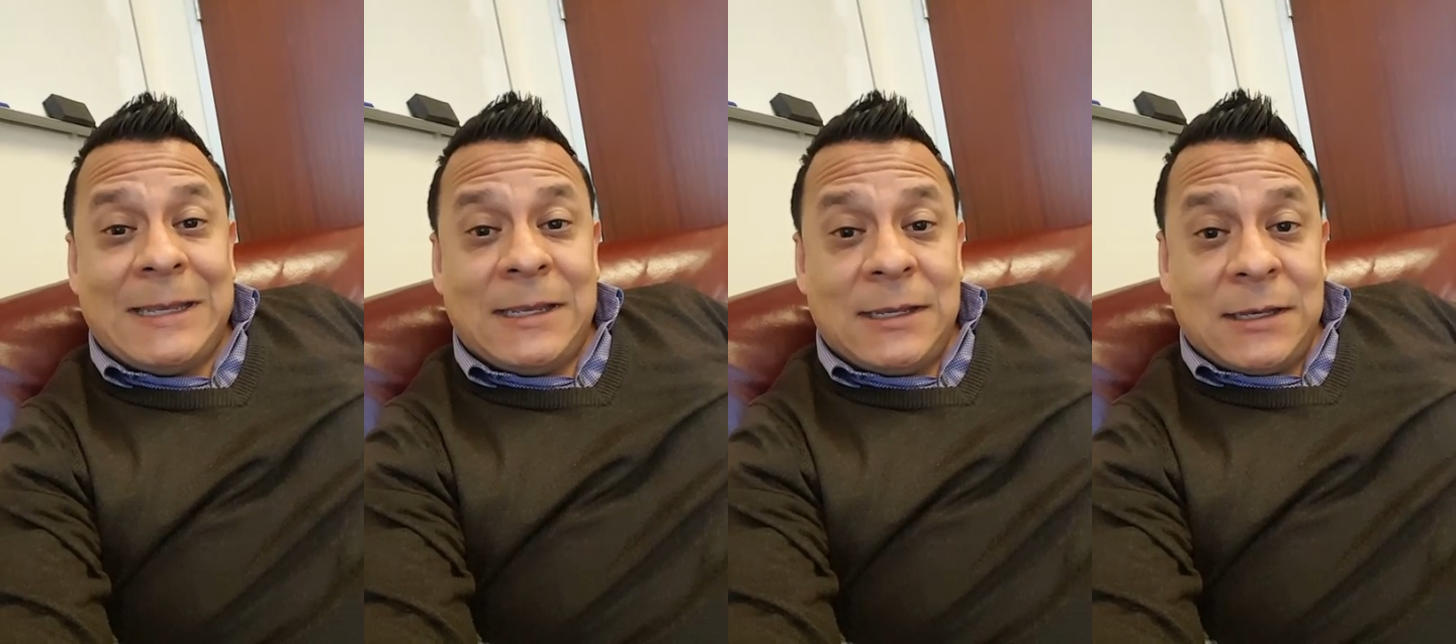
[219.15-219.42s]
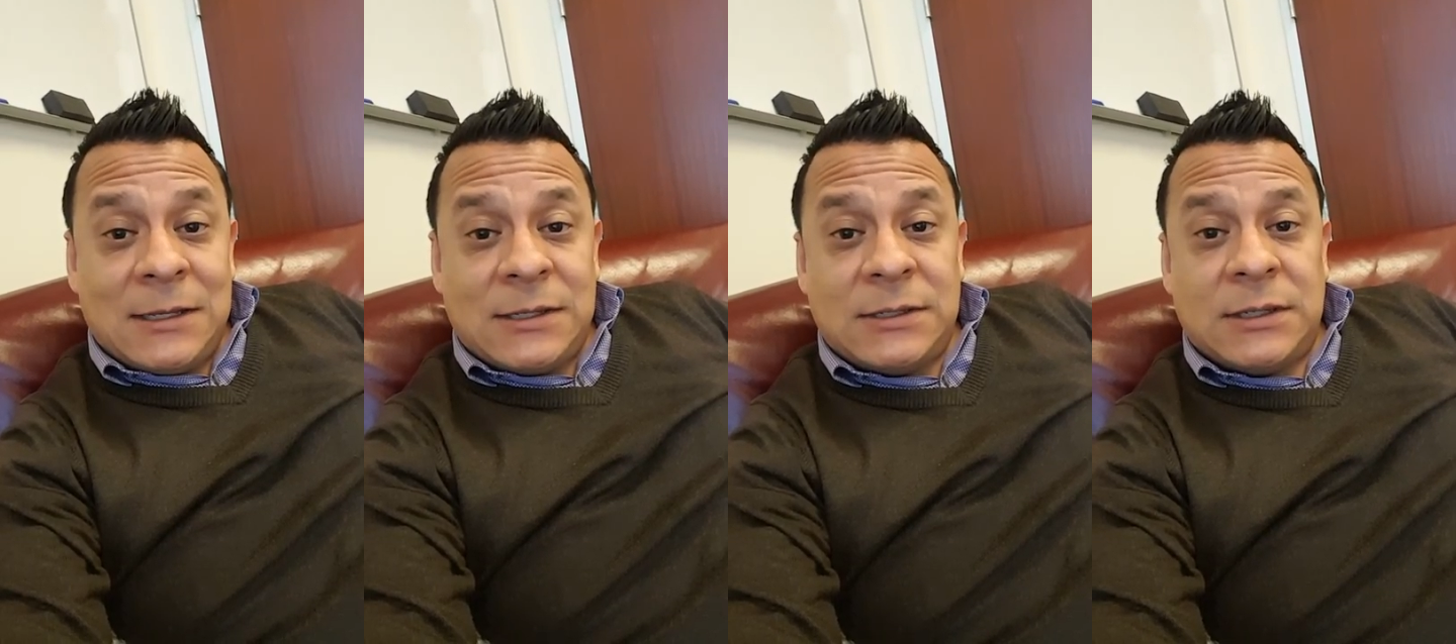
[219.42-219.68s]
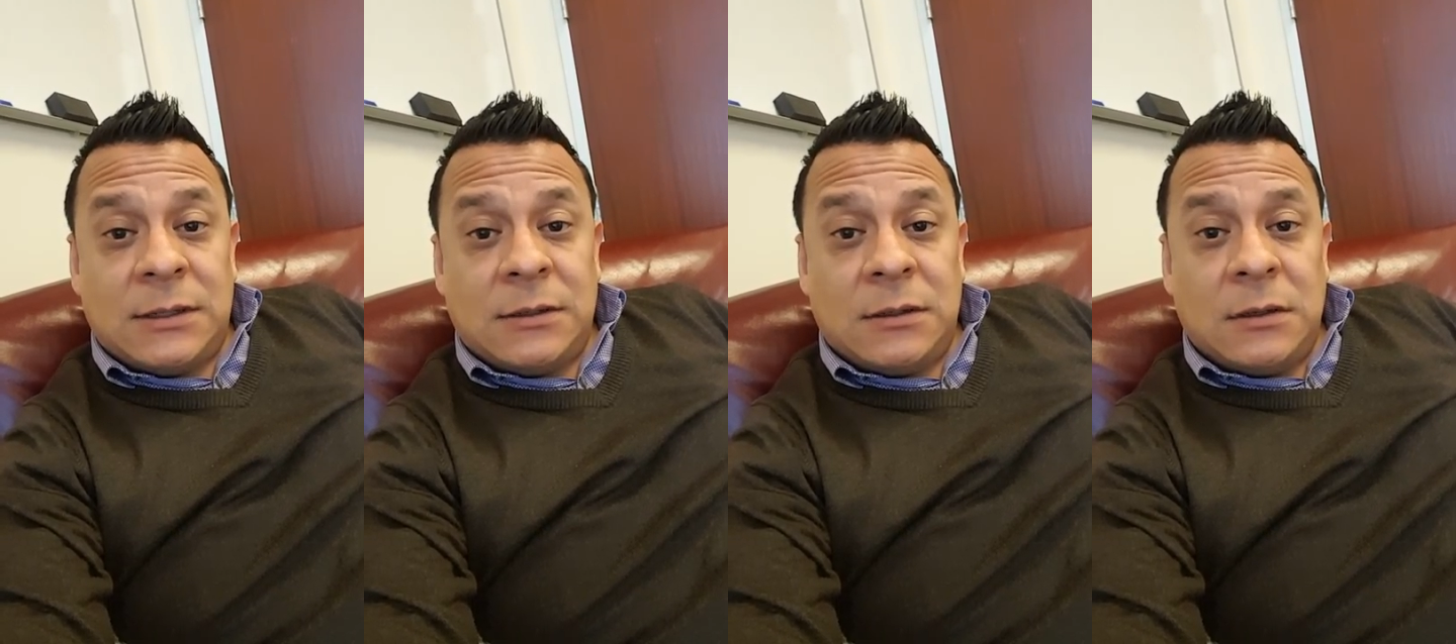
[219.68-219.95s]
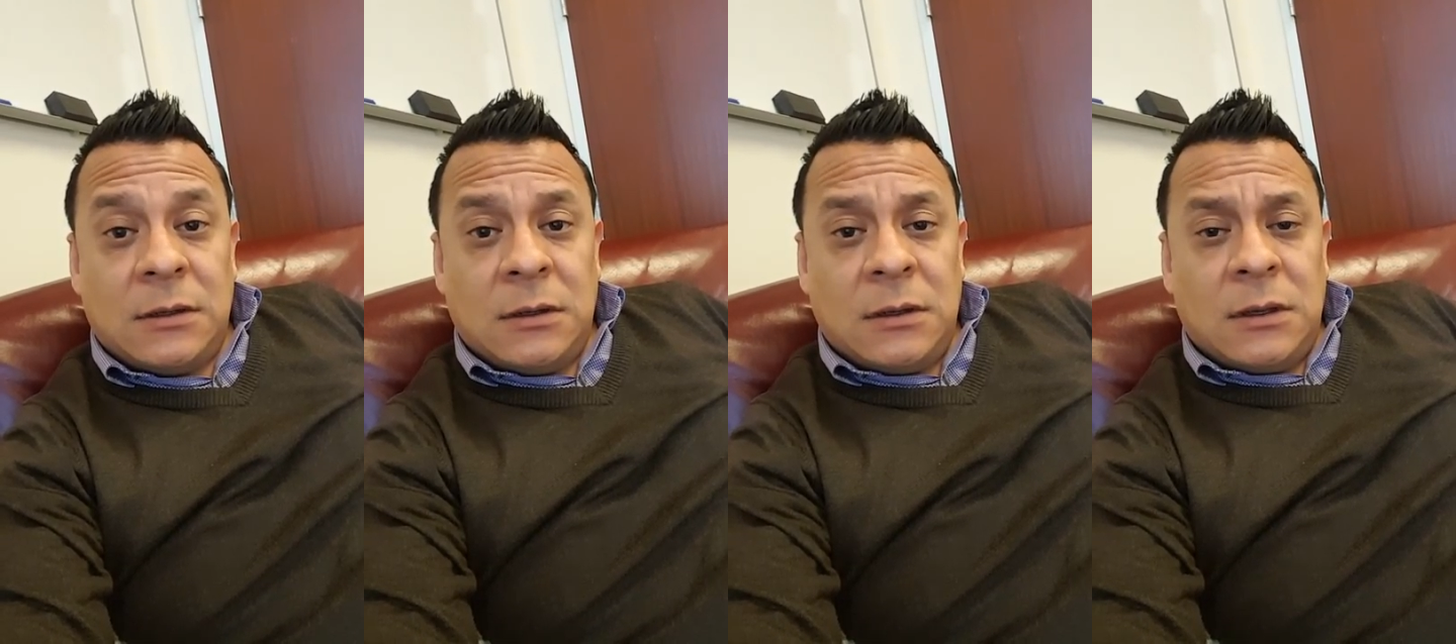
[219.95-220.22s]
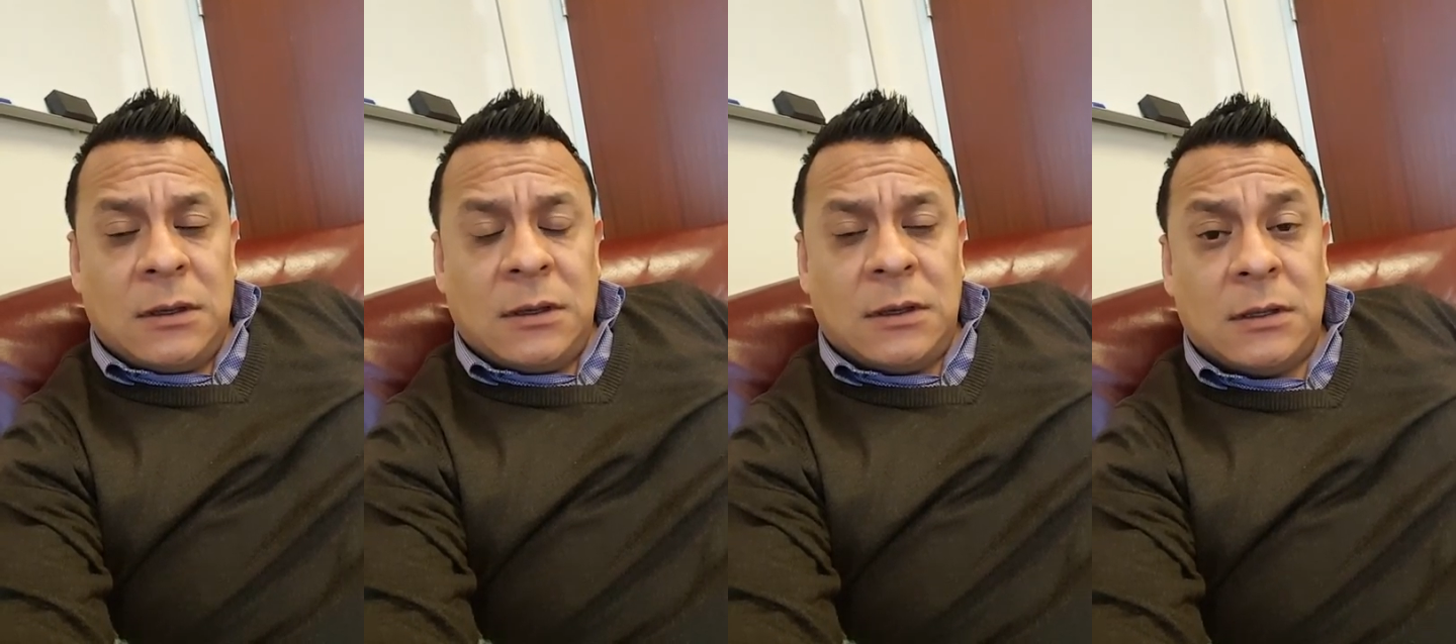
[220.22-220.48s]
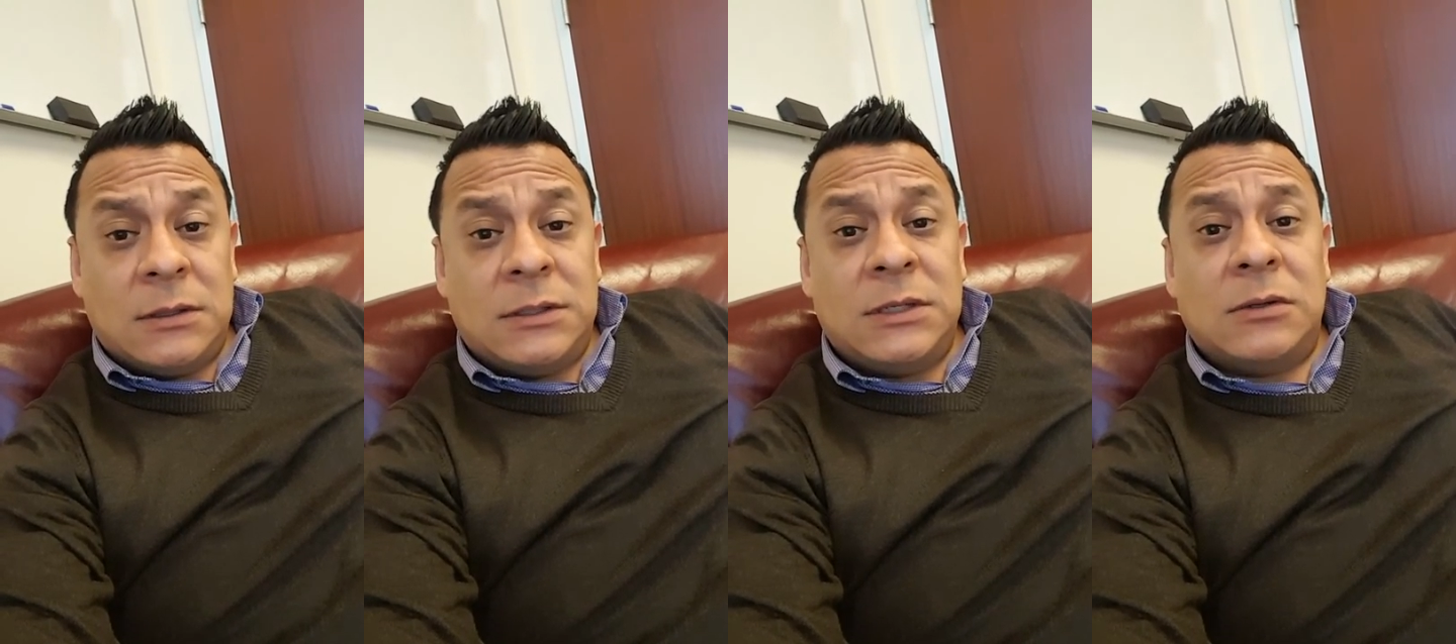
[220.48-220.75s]
innocent
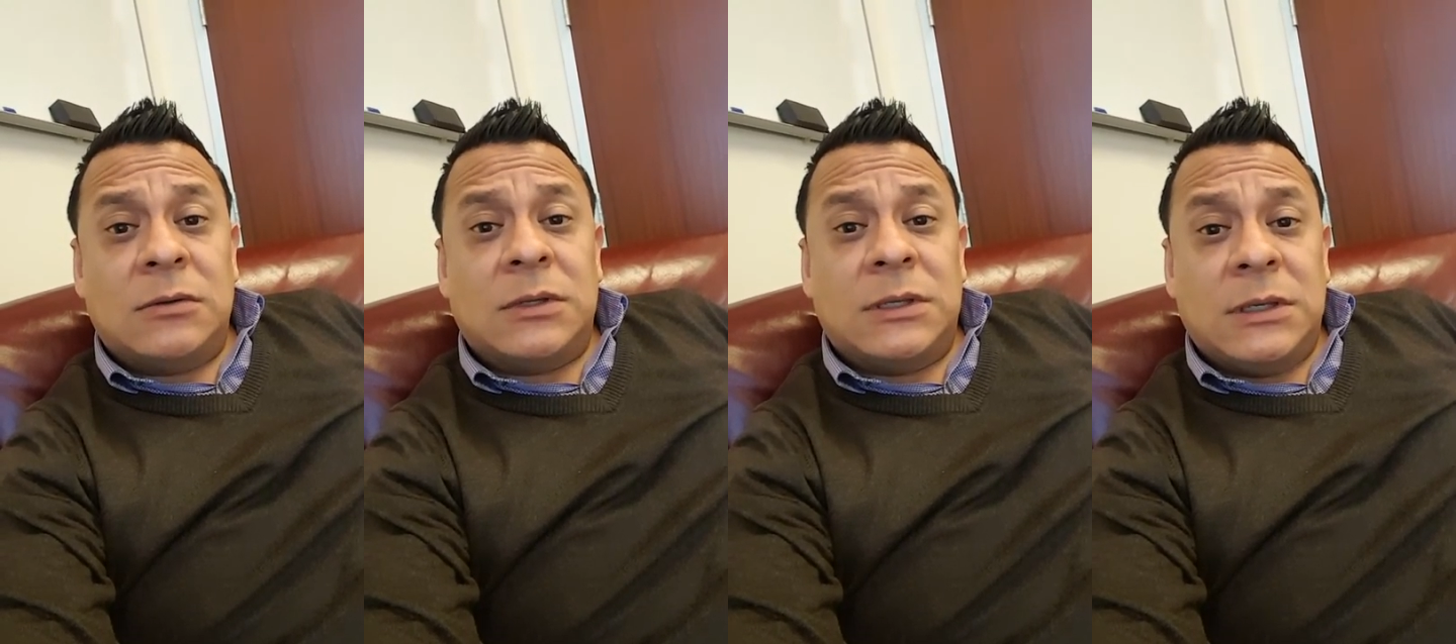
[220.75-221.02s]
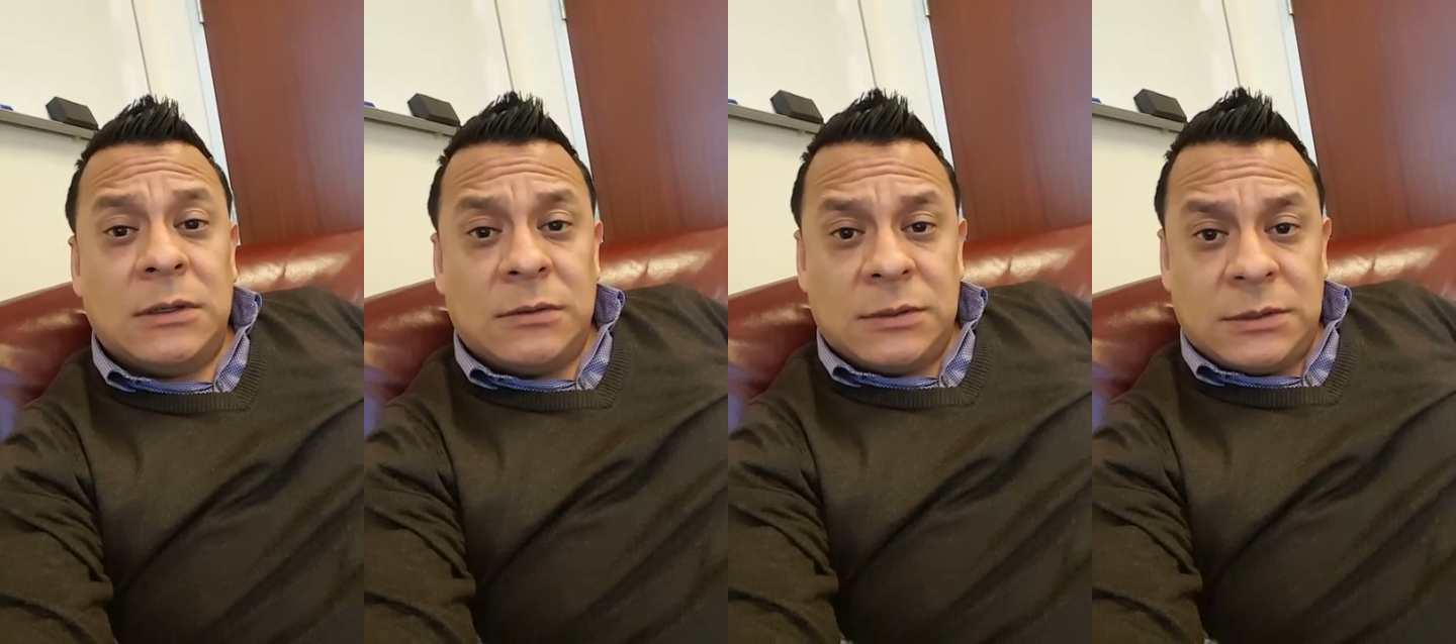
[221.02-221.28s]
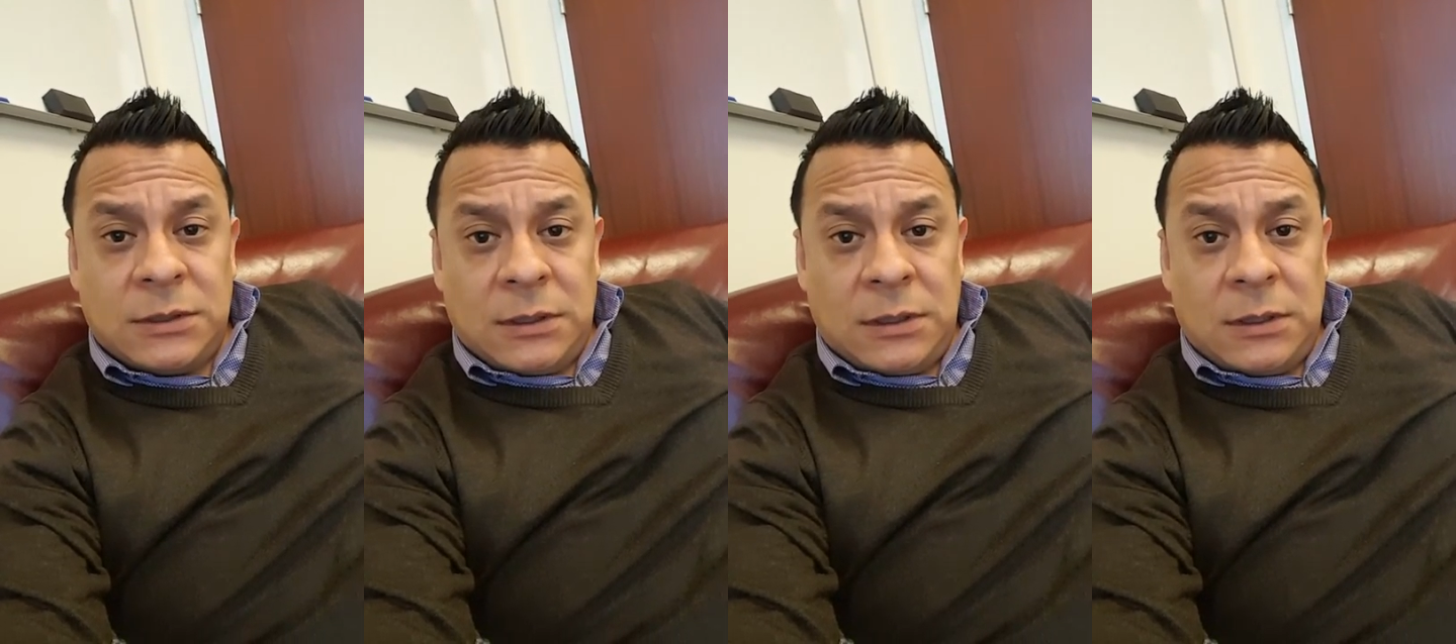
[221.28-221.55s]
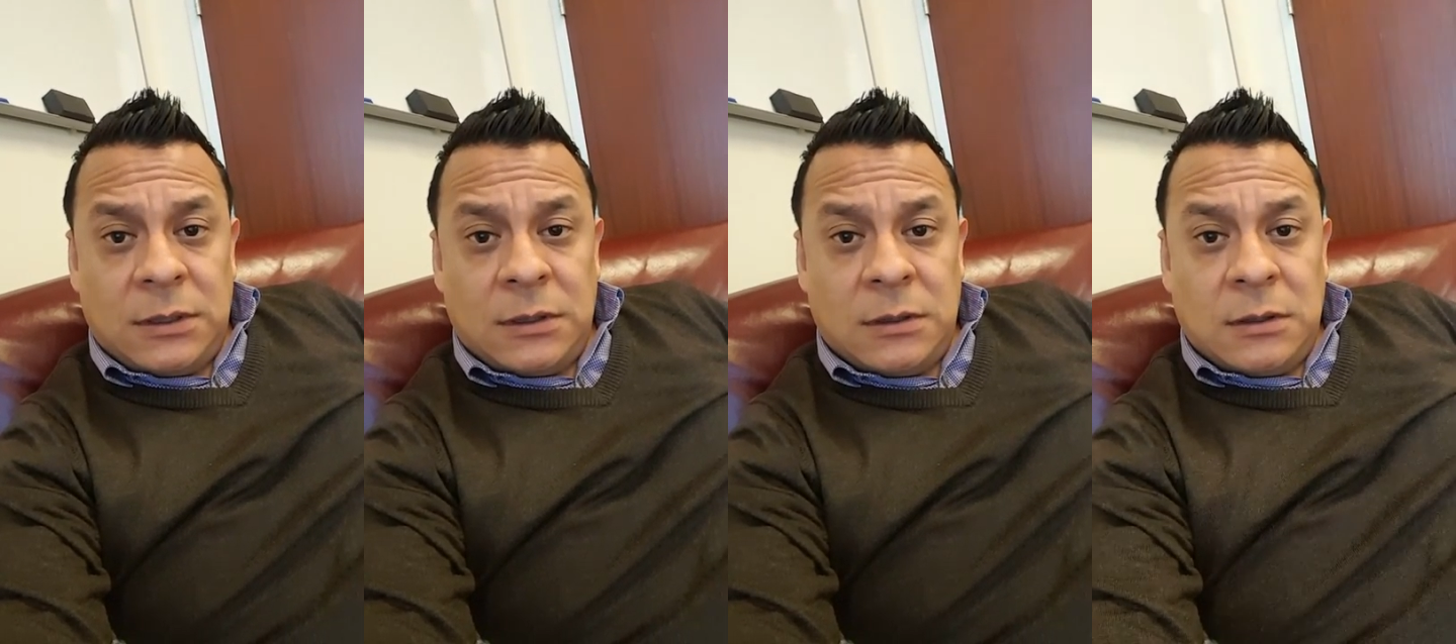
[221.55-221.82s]
until guilty.